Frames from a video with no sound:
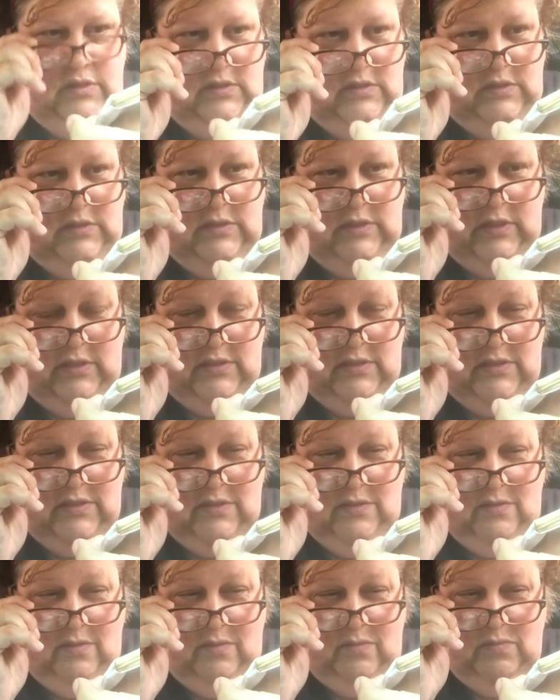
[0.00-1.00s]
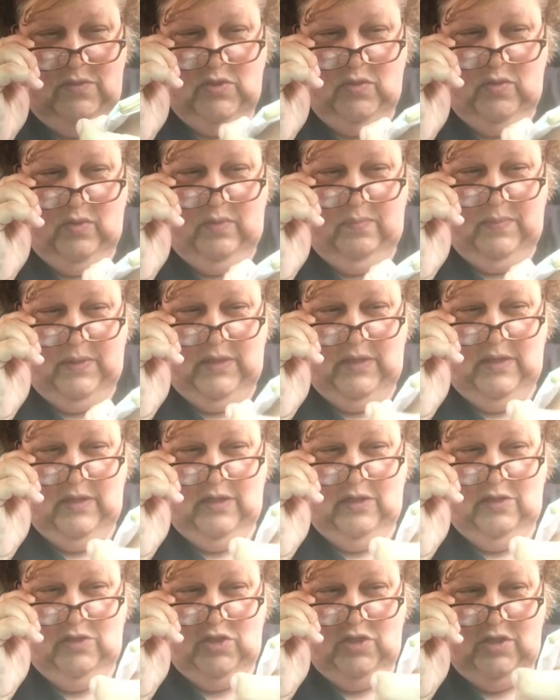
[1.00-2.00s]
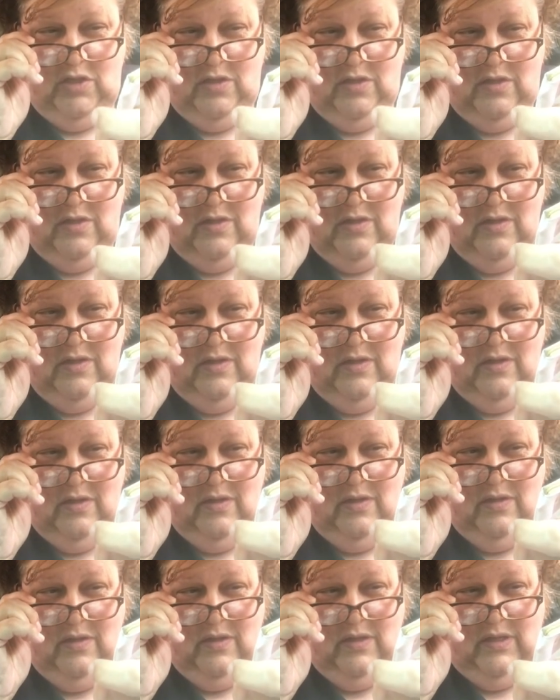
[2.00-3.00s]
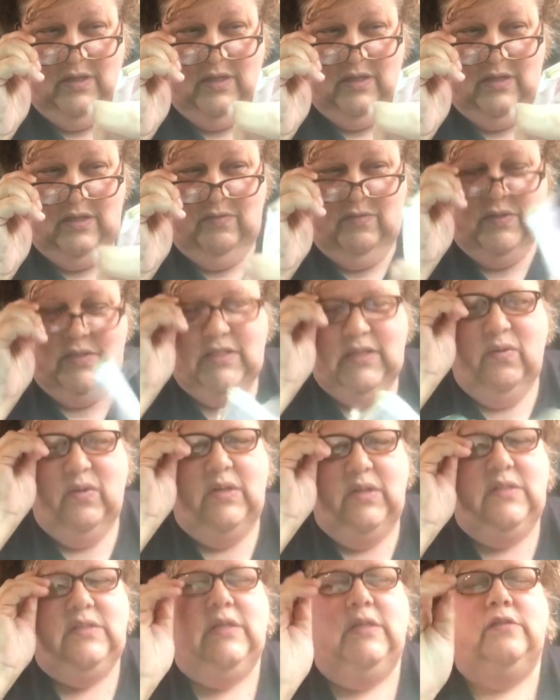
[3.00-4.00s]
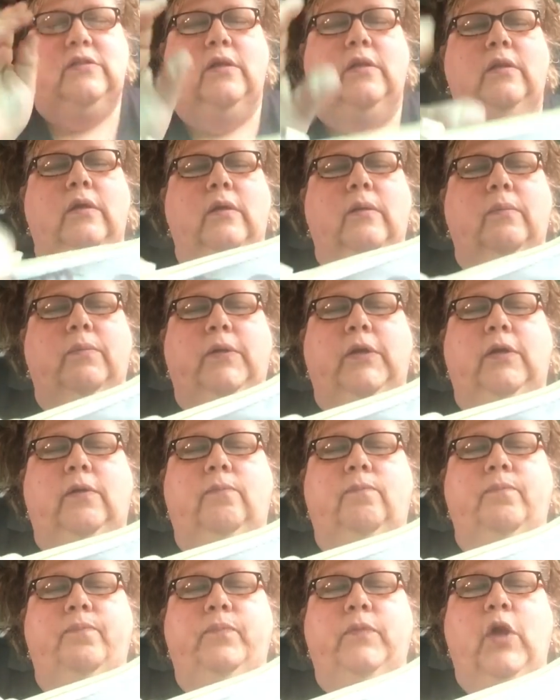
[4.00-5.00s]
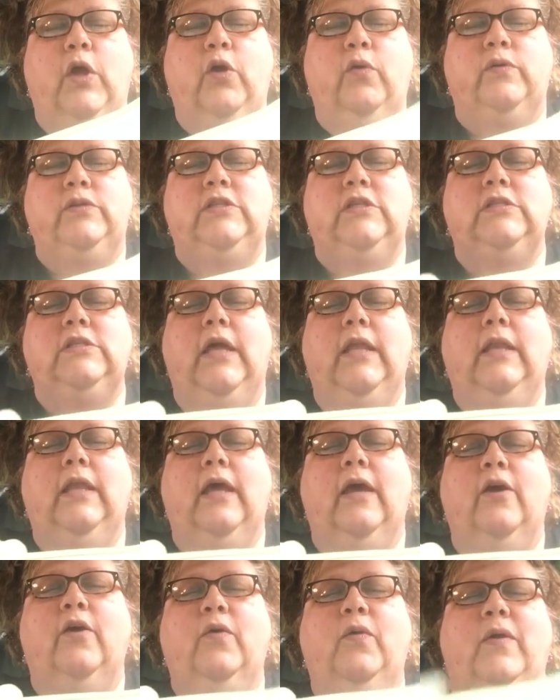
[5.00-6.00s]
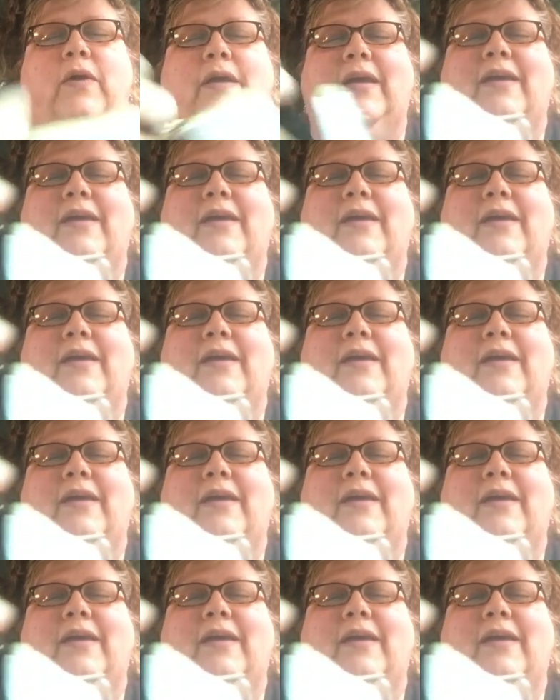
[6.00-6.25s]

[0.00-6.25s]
says, oh, I'm showing my age. I can't even see what it says on there, but, oh, it says hello.